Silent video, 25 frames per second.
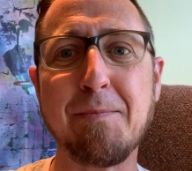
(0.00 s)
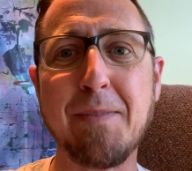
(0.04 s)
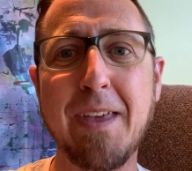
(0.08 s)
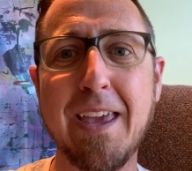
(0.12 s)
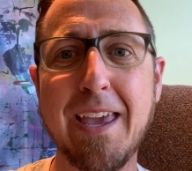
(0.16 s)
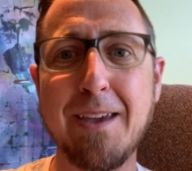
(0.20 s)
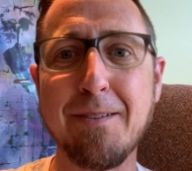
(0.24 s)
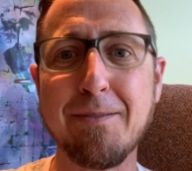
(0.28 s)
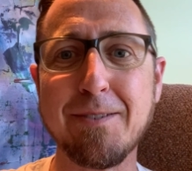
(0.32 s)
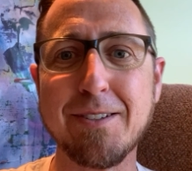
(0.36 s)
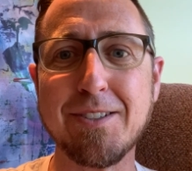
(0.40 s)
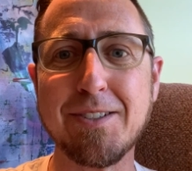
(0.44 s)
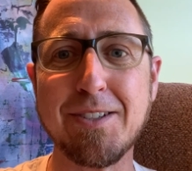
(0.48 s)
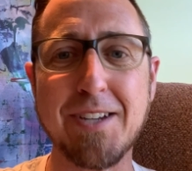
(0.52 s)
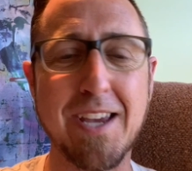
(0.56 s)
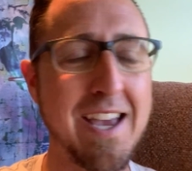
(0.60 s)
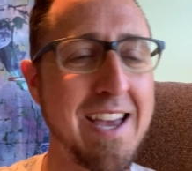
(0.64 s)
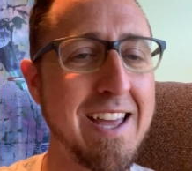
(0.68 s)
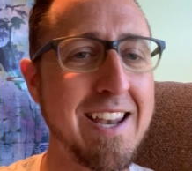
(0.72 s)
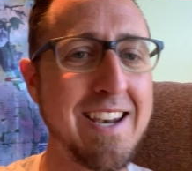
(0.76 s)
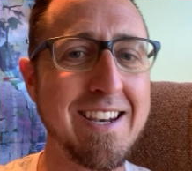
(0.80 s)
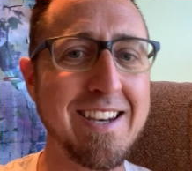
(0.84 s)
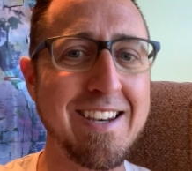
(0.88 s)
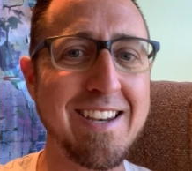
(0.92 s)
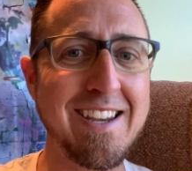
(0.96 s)
Ava
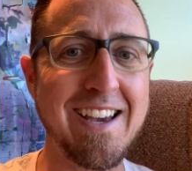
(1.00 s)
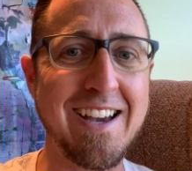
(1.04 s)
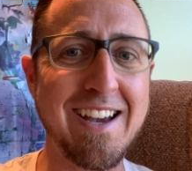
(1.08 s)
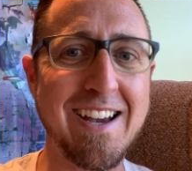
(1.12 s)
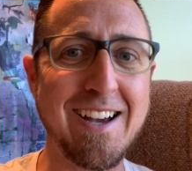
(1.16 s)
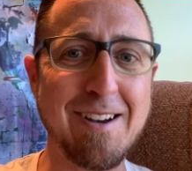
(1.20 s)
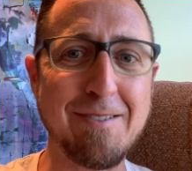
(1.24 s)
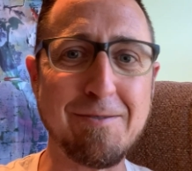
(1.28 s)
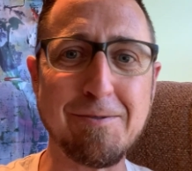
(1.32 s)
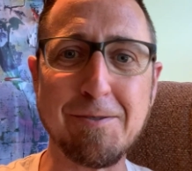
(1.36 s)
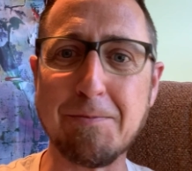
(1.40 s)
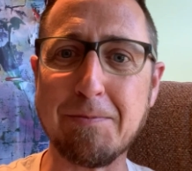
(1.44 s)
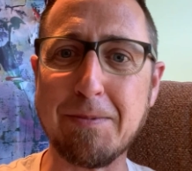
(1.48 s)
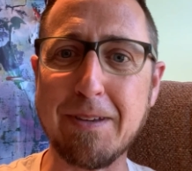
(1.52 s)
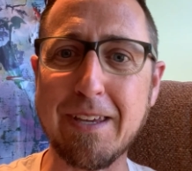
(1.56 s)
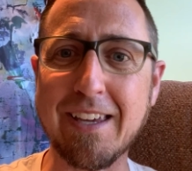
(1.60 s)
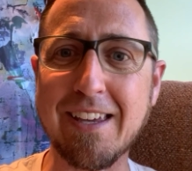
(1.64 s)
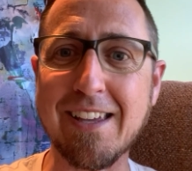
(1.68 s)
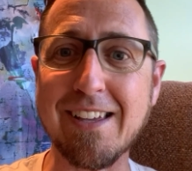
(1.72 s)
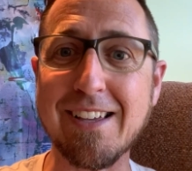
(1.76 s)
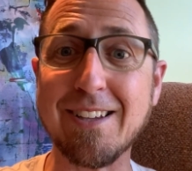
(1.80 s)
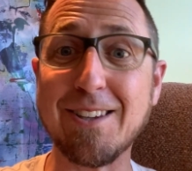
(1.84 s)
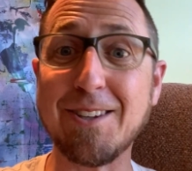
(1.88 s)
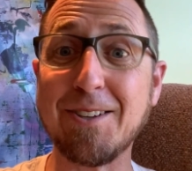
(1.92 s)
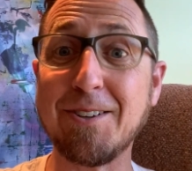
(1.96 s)
Chen will be
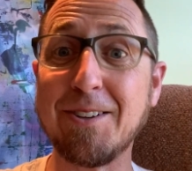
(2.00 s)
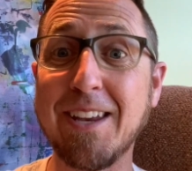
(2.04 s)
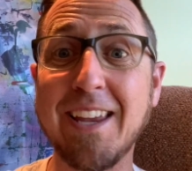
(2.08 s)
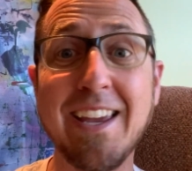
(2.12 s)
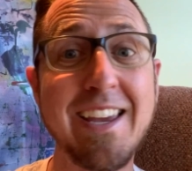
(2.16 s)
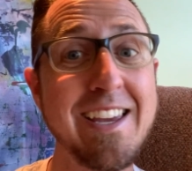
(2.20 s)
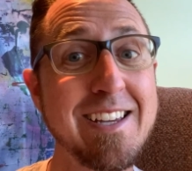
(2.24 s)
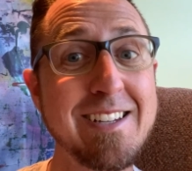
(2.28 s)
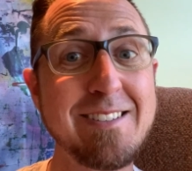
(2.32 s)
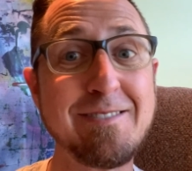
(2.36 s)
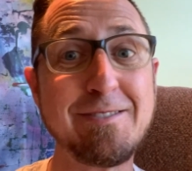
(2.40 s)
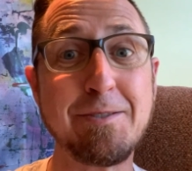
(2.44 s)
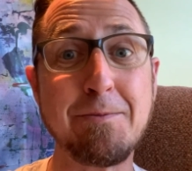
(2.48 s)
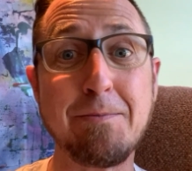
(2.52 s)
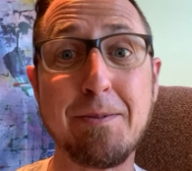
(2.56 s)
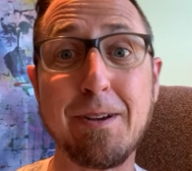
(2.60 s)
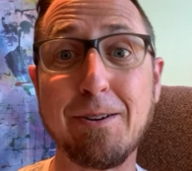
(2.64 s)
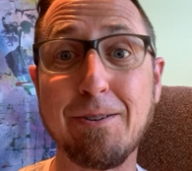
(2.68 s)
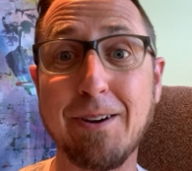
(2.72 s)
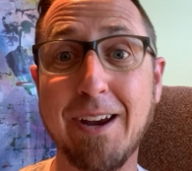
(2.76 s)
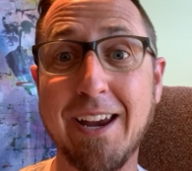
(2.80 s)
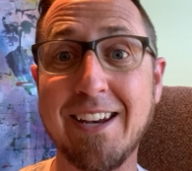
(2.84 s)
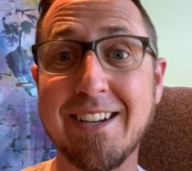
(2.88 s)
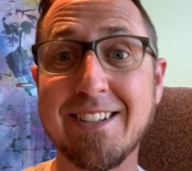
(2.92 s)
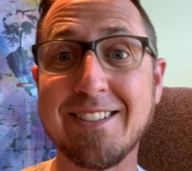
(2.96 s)
concluding. It should be
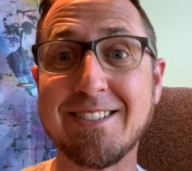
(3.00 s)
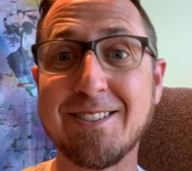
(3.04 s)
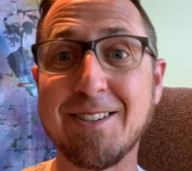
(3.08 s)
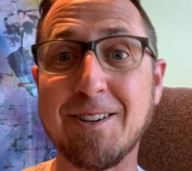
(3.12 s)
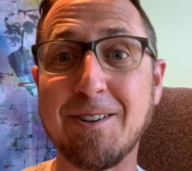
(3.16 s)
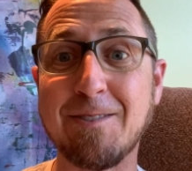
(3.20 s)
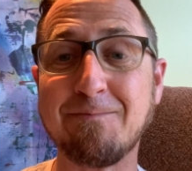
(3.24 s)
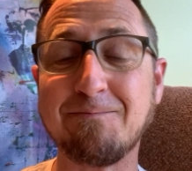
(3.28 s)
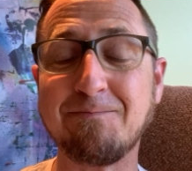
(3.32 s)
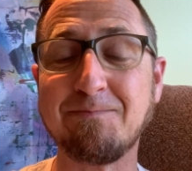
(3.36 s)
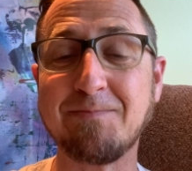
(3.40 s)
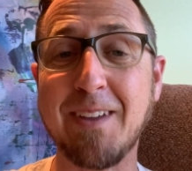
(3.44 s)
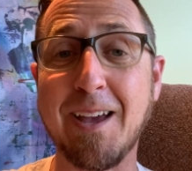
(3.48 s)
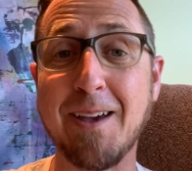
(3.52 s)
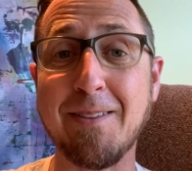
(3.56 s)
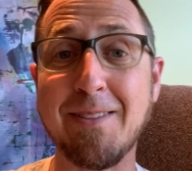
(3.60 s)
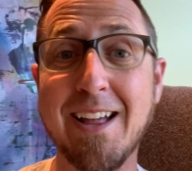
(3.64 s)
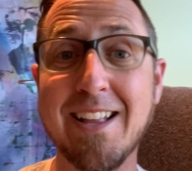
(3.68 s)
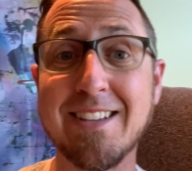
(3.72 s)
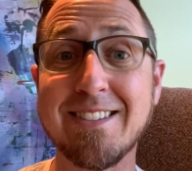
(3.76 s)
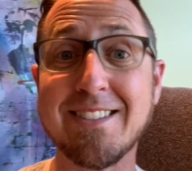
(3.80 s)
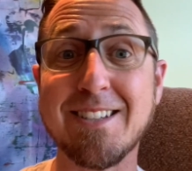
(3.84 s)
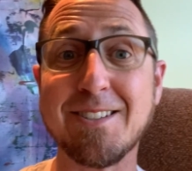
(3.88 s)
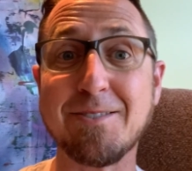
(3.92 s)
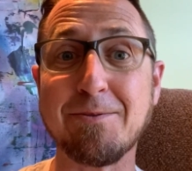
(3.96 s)
great. So yeah,
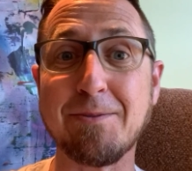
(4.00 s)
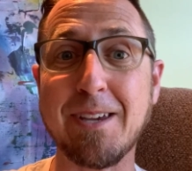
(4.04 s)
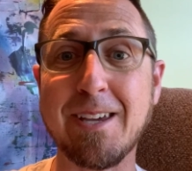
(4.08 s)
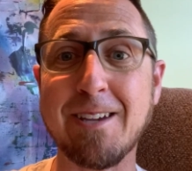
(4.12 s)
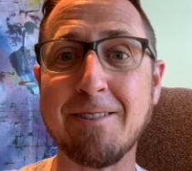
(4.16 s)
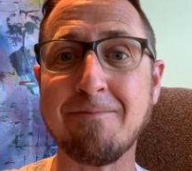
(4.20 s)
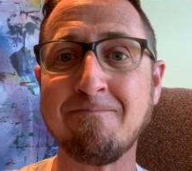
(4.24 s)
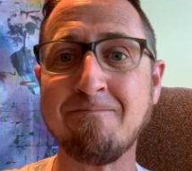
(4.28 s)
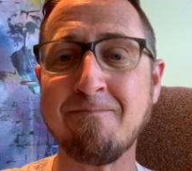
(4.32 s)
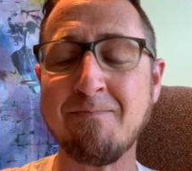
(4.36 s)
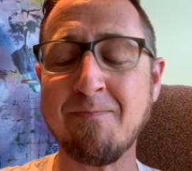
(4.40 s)
that's this week.